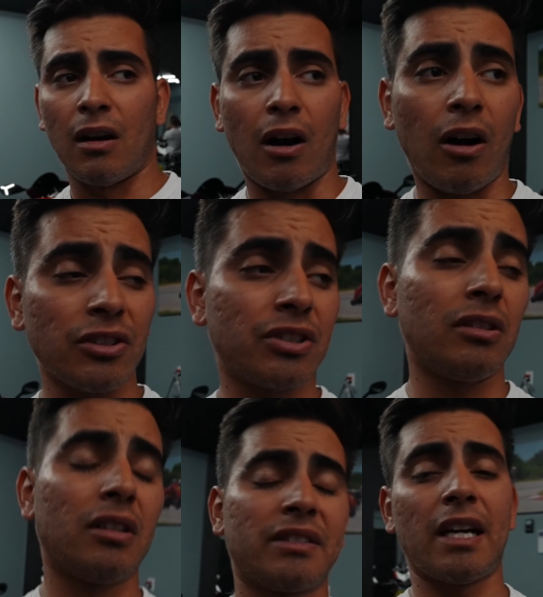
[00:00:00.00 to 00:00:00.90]
Also
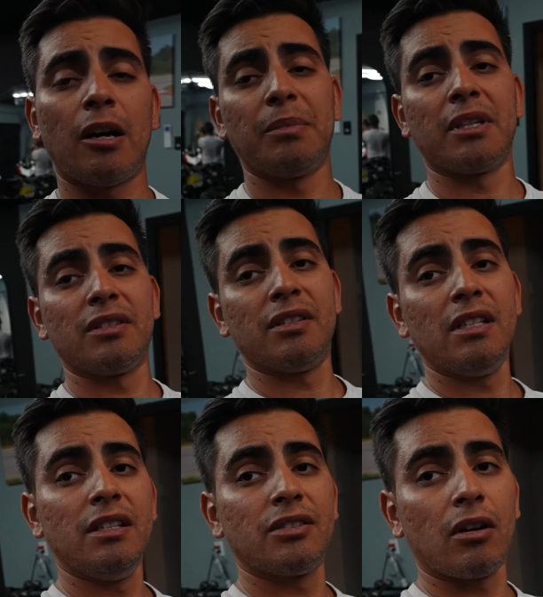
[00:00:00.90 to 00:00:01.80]
looked out because
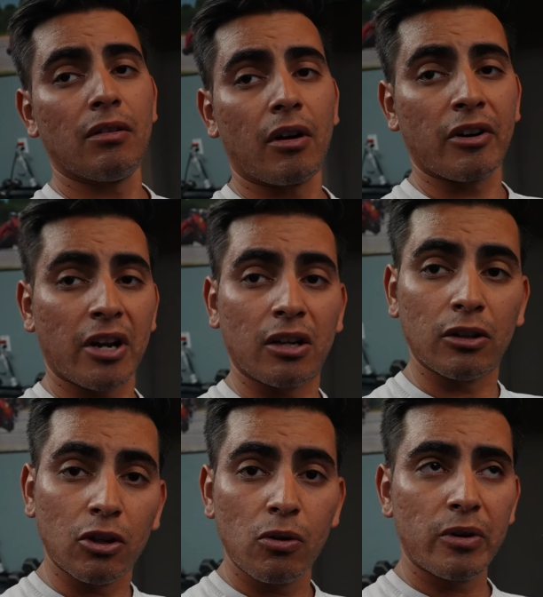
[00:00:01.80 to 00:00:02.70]
these are not
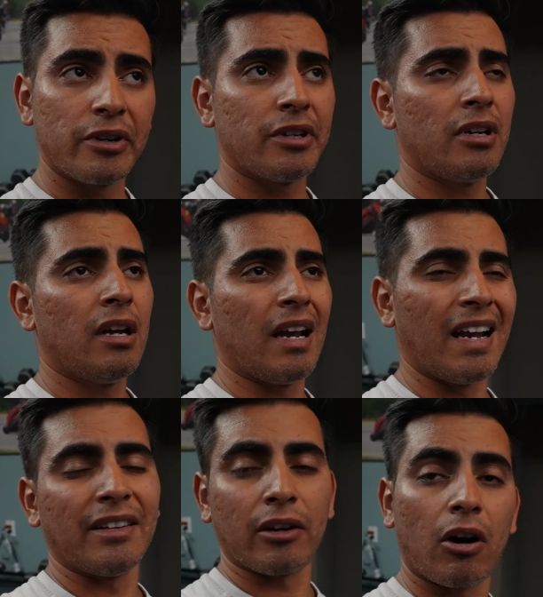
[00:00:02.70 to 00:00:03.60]
lowered
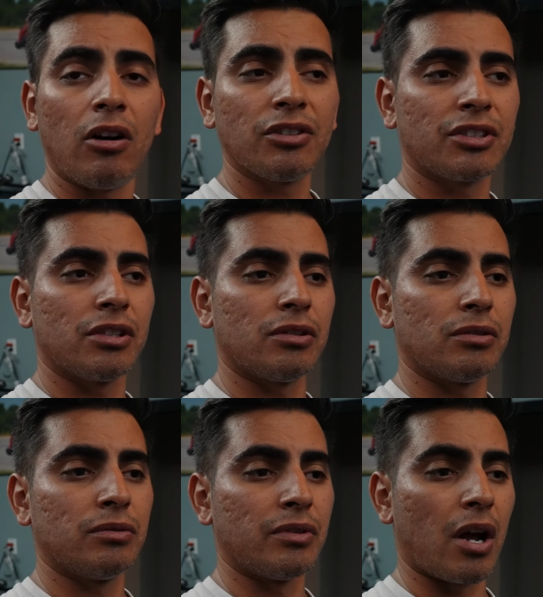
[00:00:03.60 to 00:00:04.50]
and they're
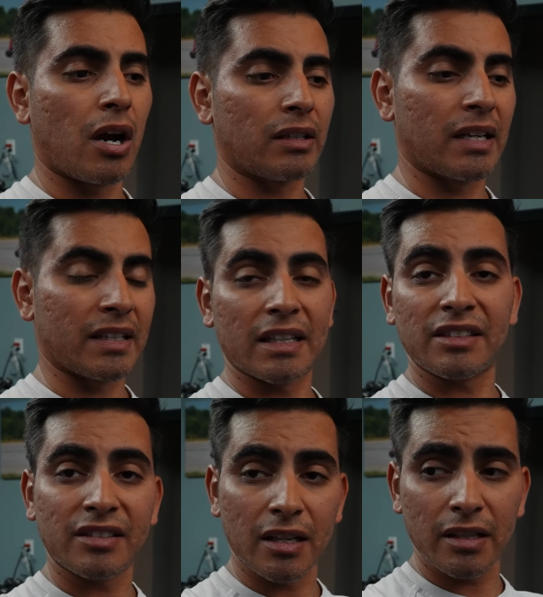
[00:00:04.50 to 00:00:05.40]
also not like
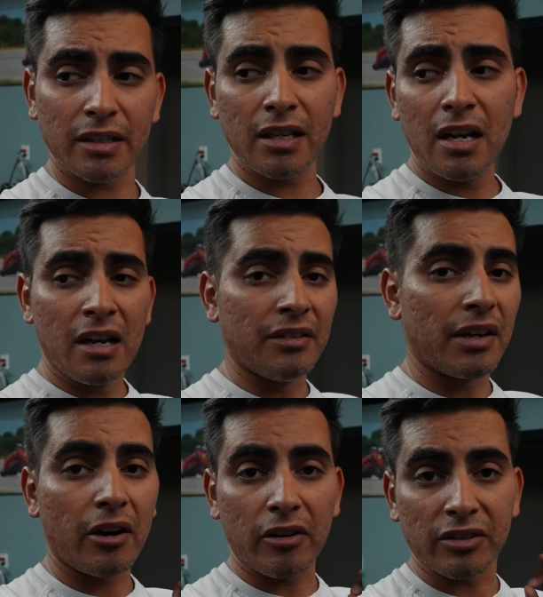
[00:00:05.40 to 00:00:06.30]
extended.
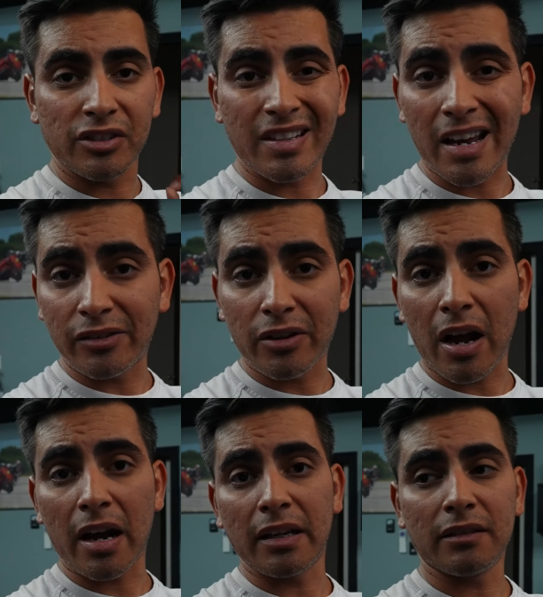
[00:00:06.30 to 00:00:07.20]
They're standard
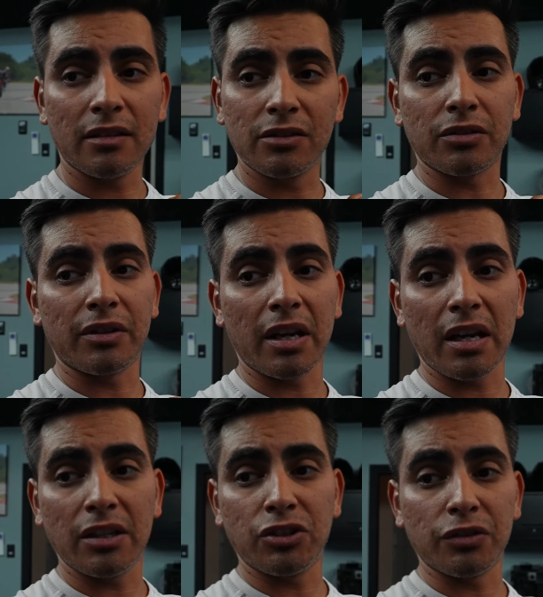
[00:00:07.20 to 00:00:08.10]
height, so
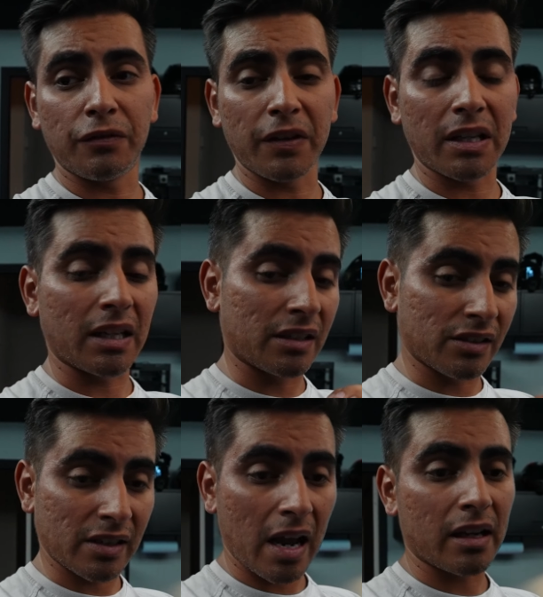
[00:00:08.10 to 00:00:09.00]
they should fit
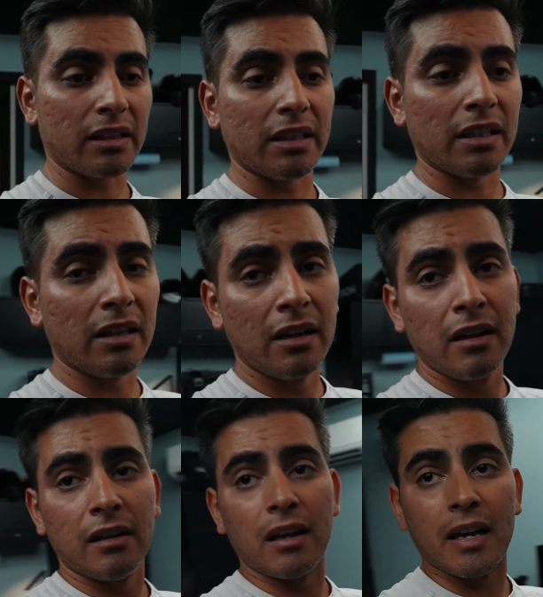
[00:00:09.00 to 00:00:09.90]
exactly
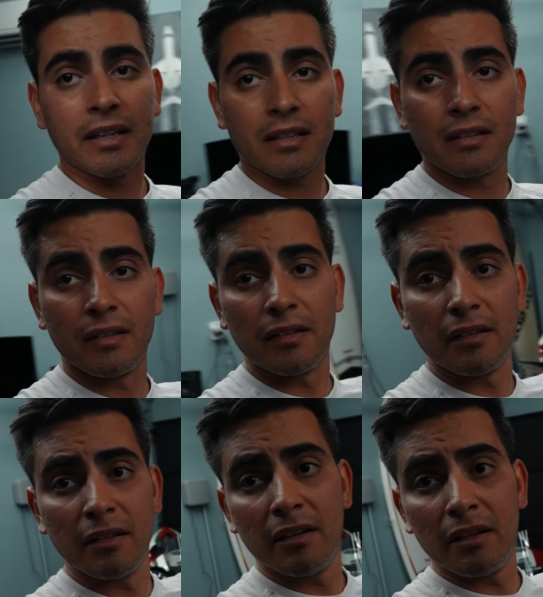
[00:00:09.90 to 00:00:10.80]
like
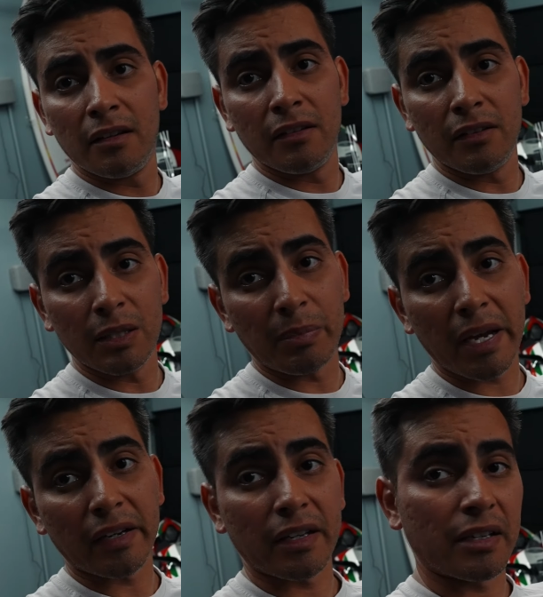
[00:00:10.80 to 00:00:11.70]
the
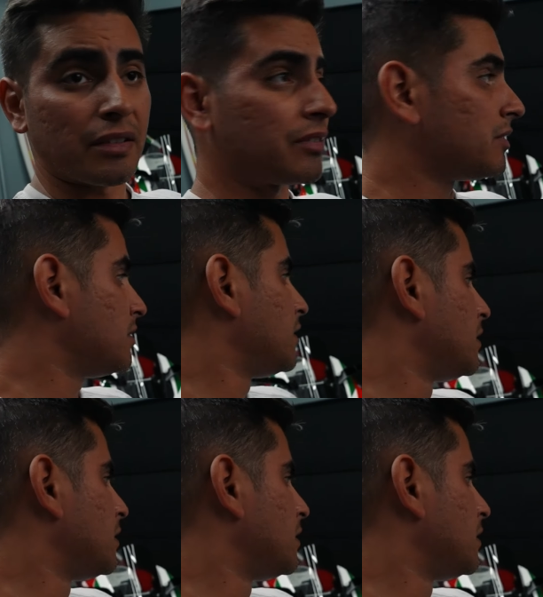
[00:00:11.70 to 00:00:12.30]
Beta is.